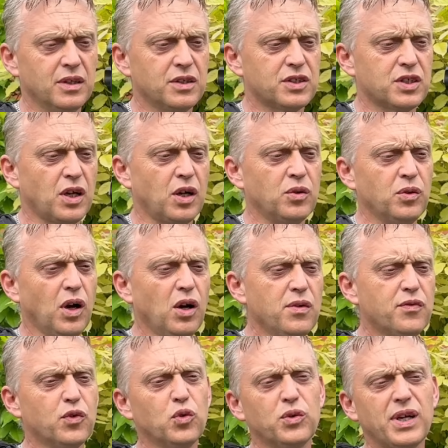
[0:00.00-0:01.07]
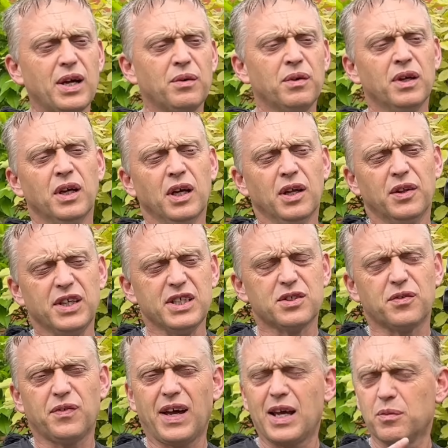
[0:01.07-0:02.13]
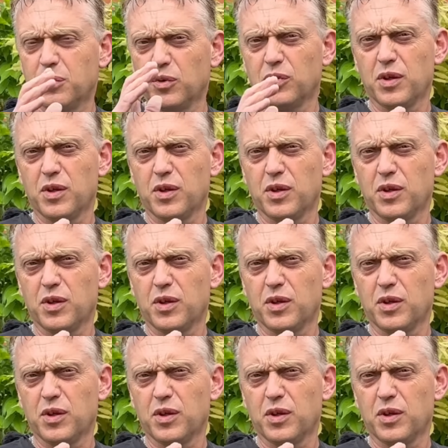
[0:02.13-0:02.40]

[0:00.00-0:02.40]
So overall, now these are available,